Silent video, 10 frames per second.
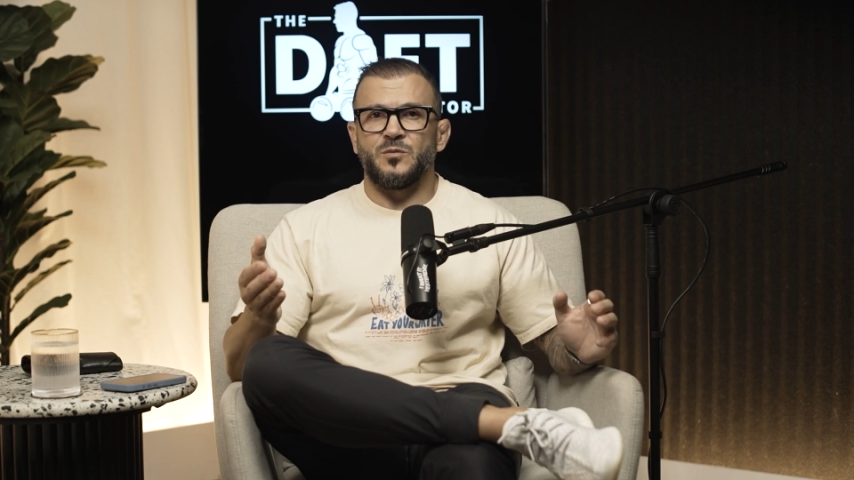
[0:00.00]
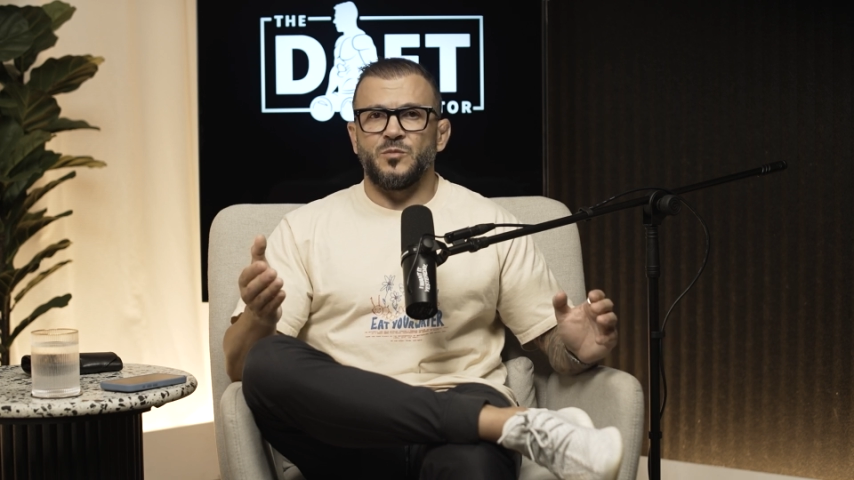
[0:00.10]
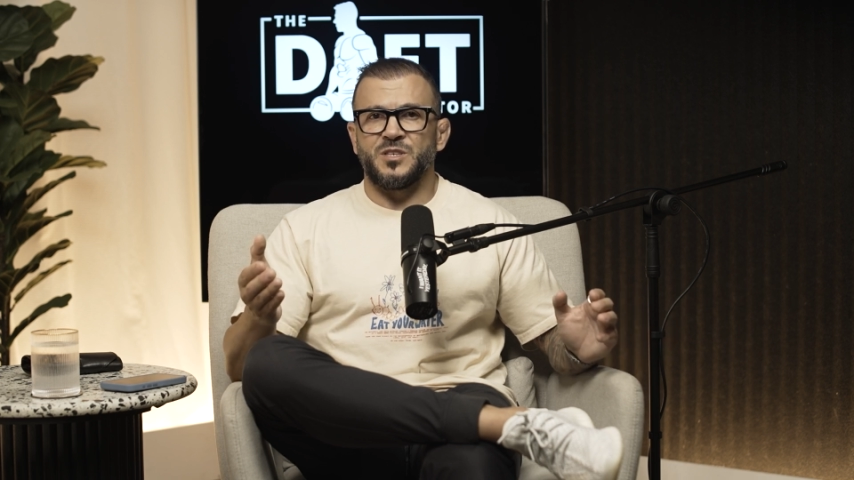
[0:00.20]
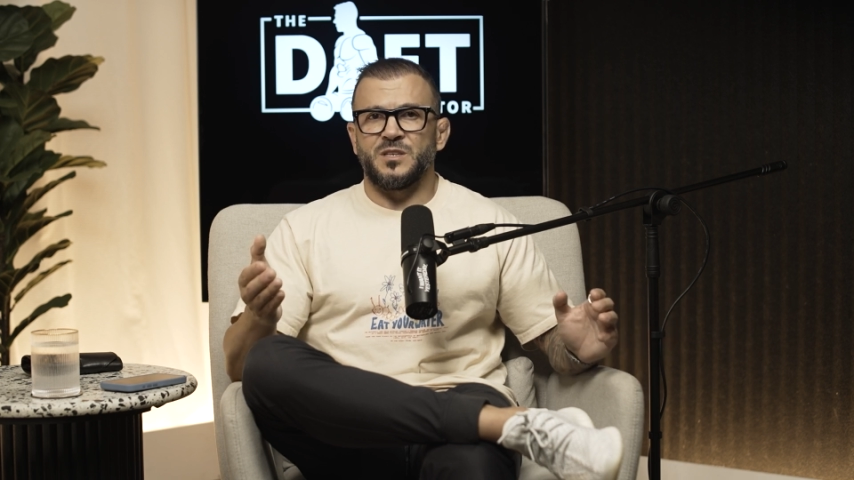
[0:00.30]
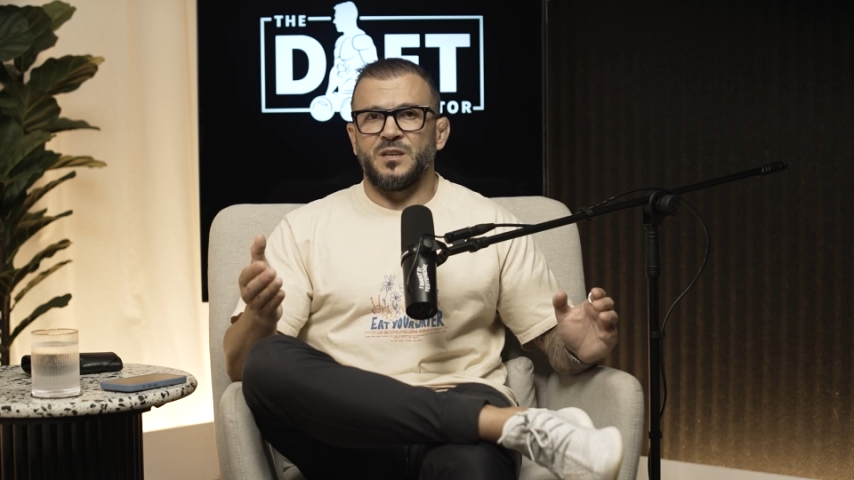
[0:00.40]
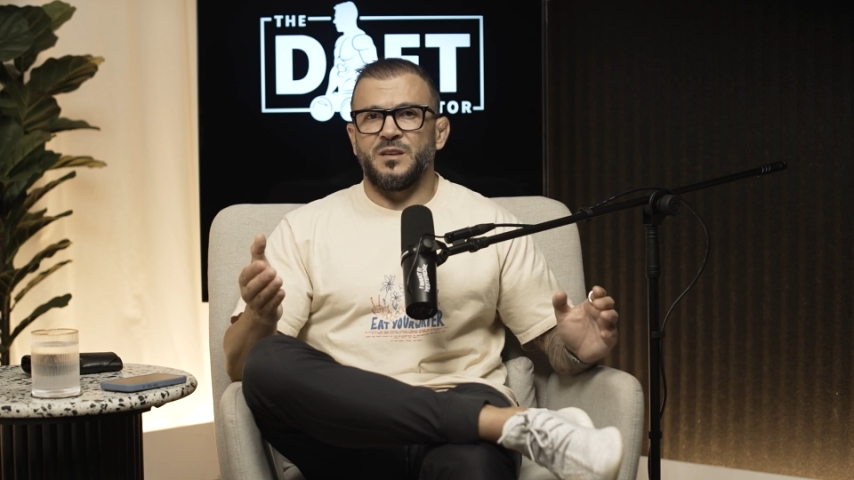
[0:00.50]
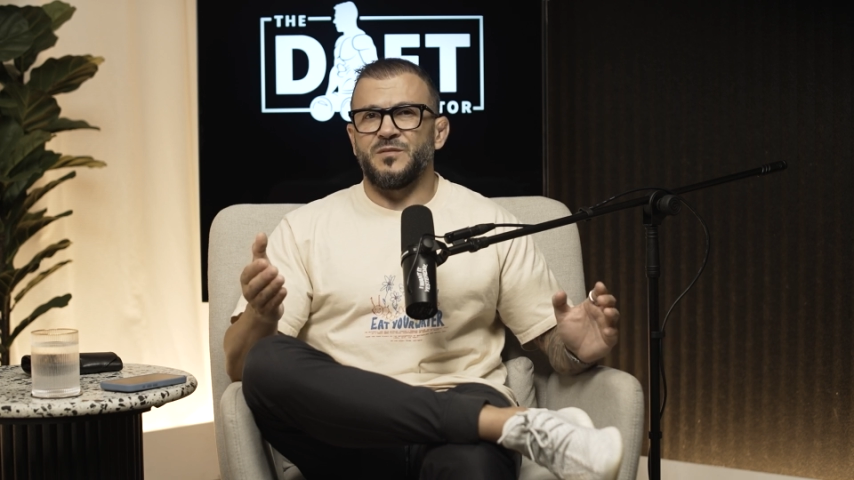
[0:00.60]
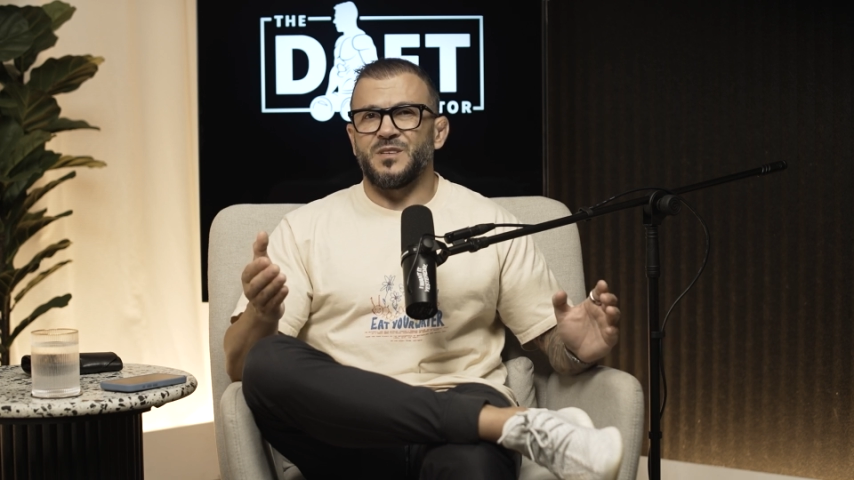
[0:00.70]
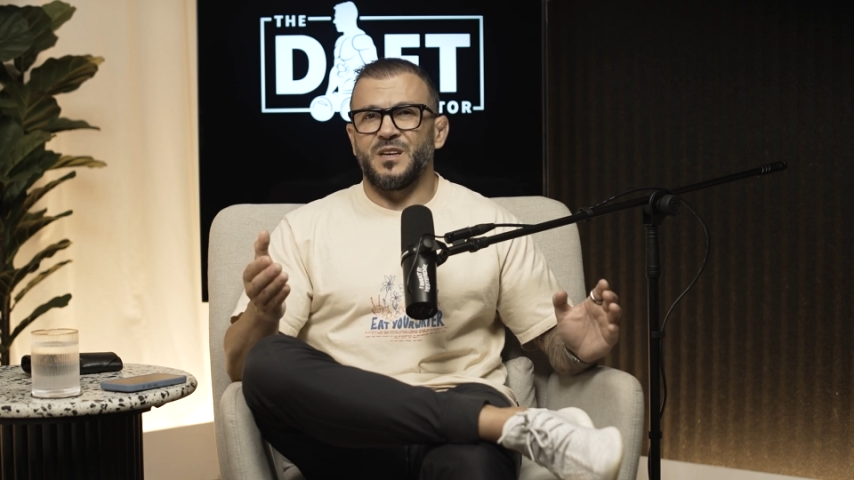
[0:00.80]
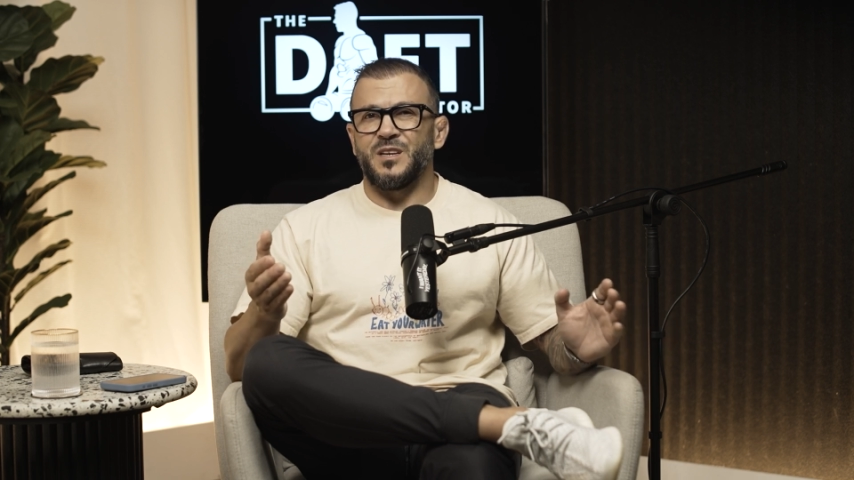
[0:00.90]
which
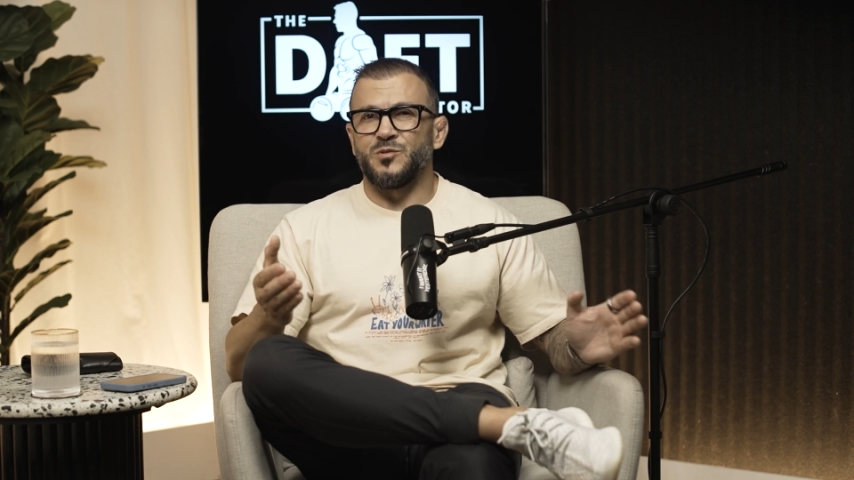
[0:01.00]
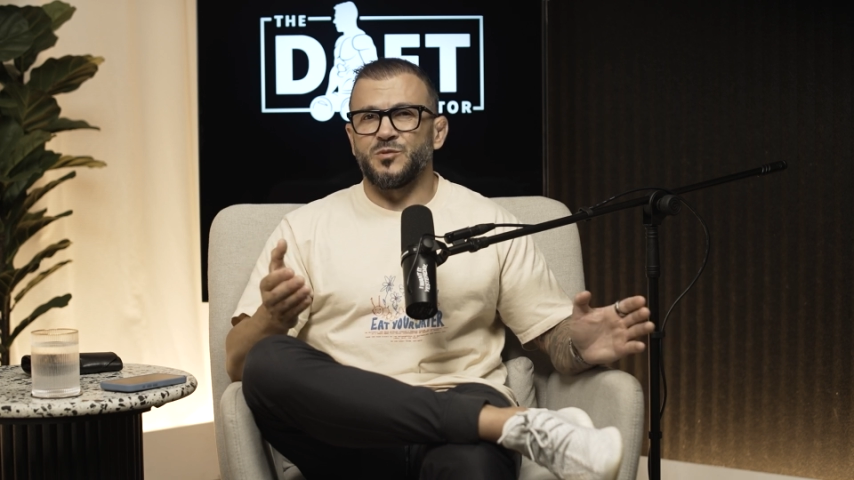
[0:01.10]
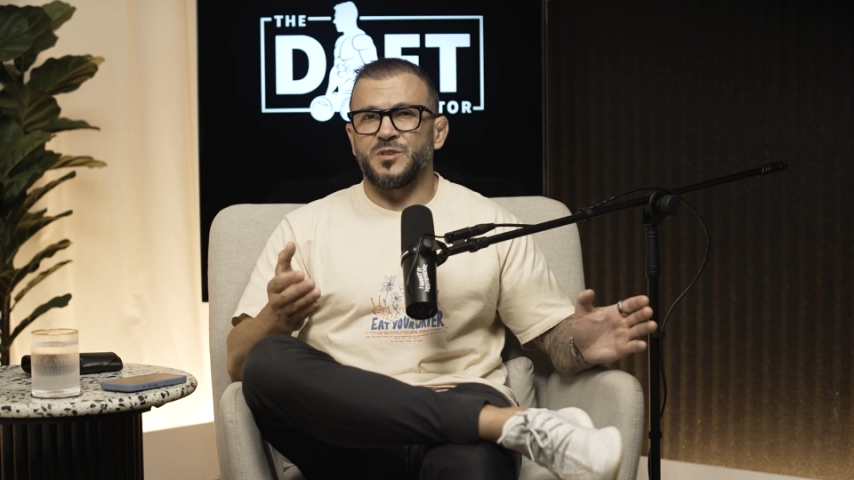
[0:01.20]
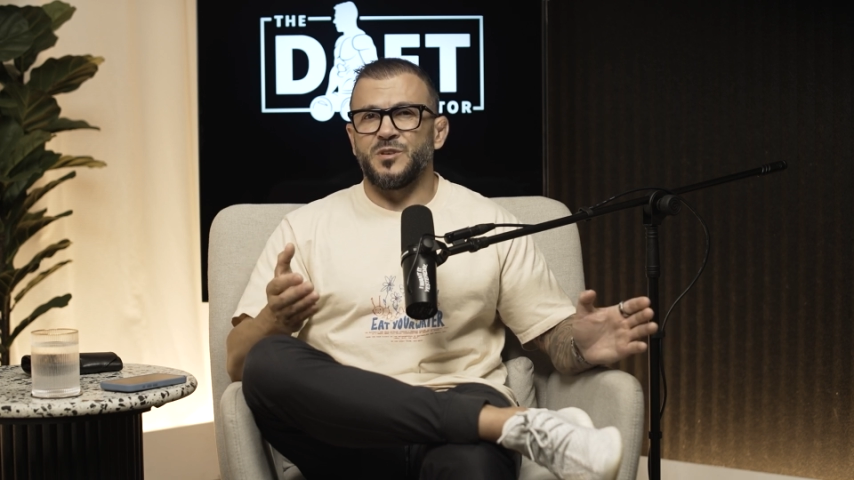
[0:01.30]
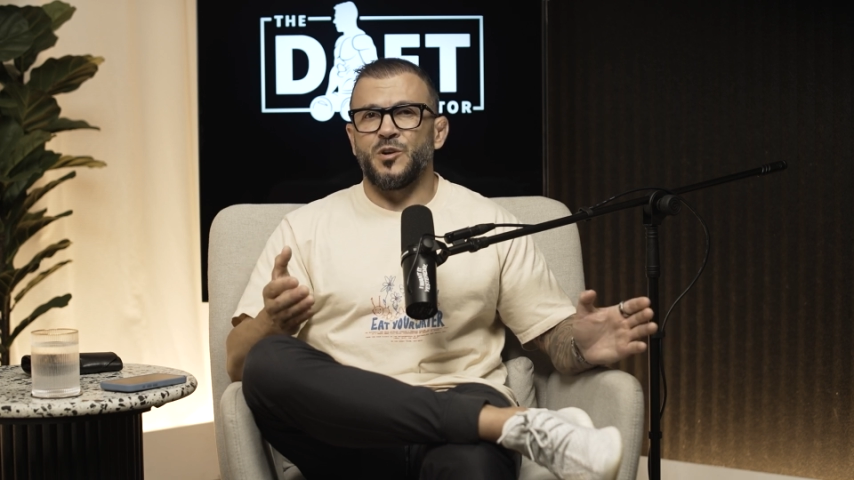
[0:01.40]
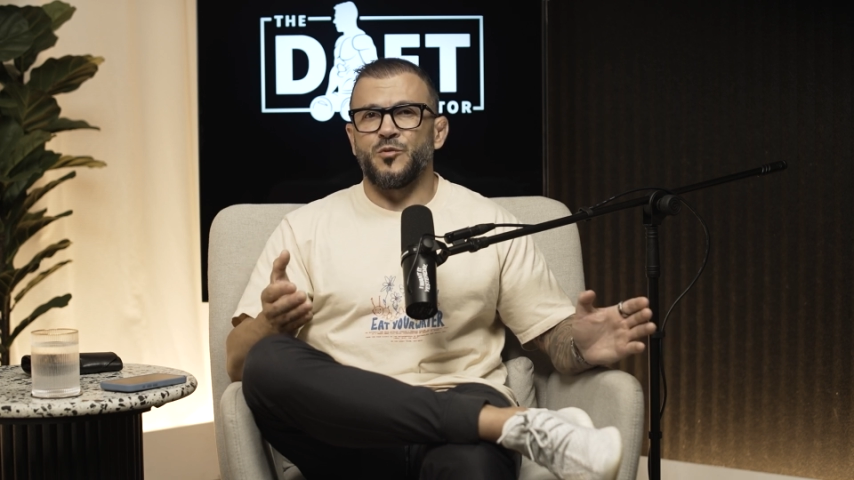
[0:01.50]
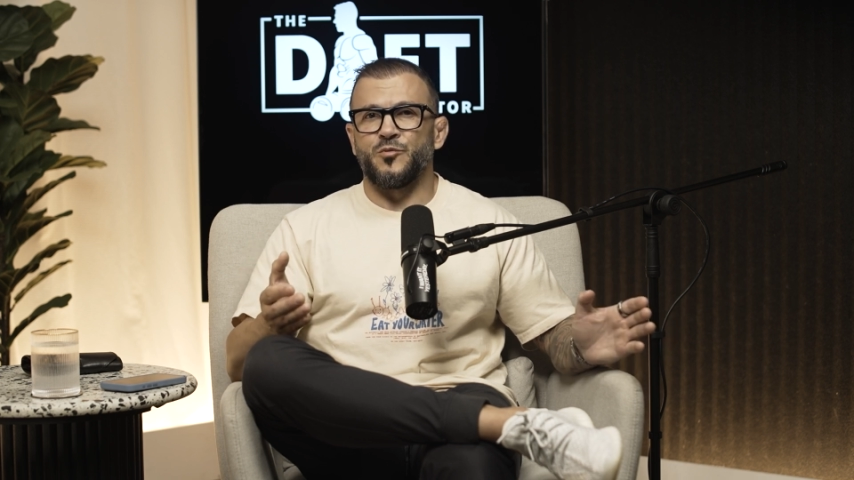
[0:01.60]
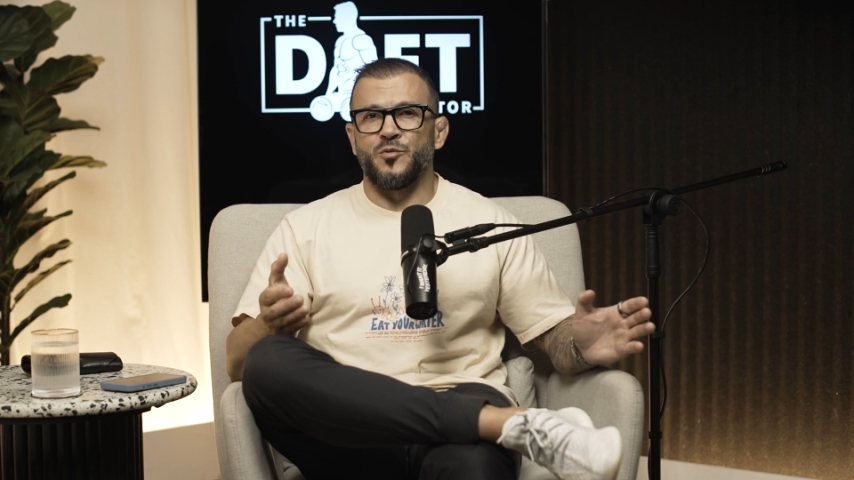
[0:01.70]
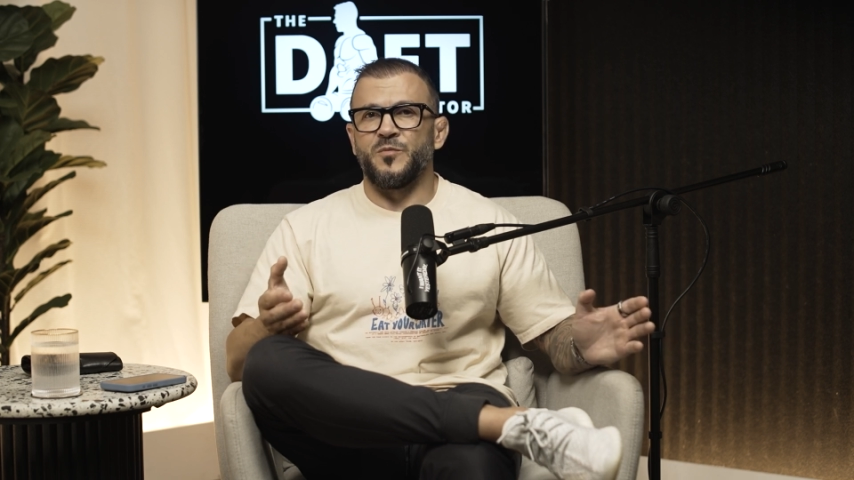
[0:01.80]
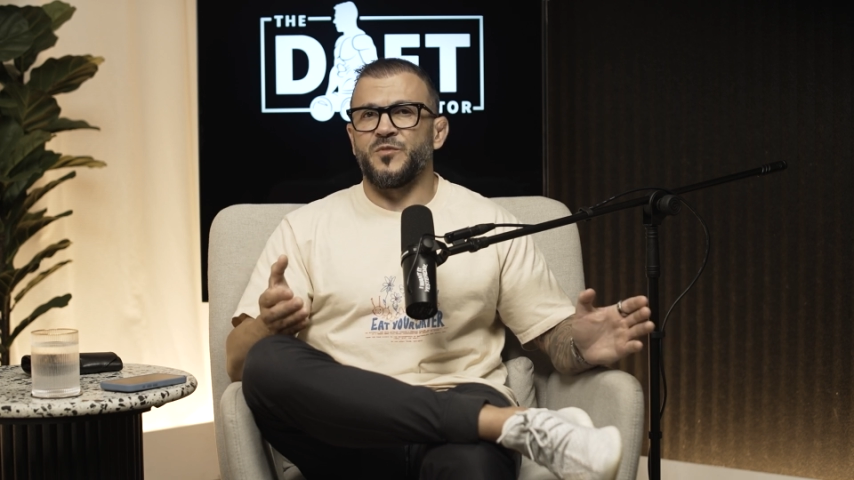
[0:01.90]
leaves little to no
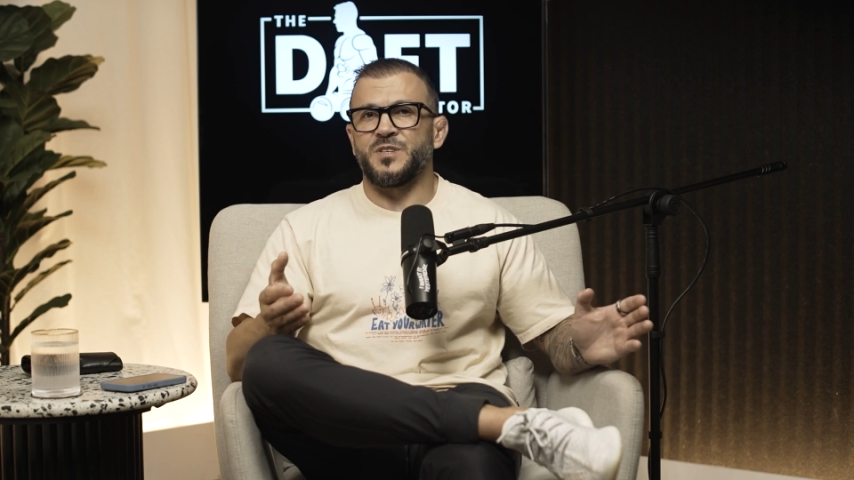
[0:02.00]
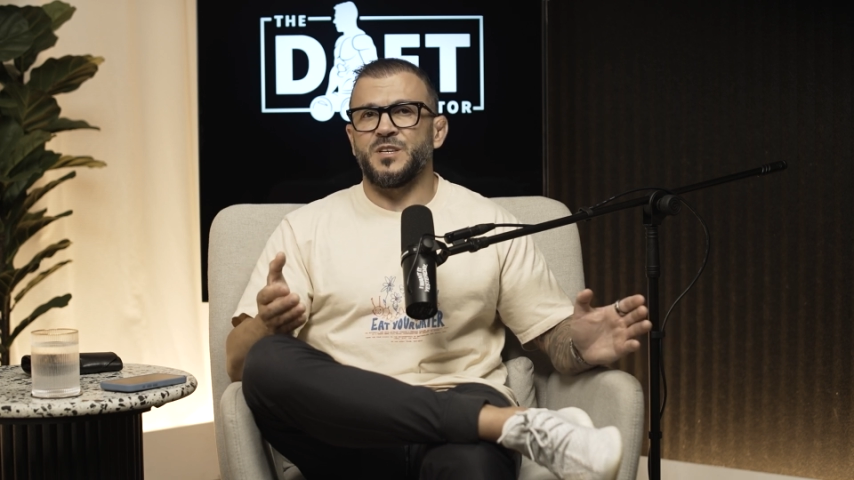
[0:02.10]
room for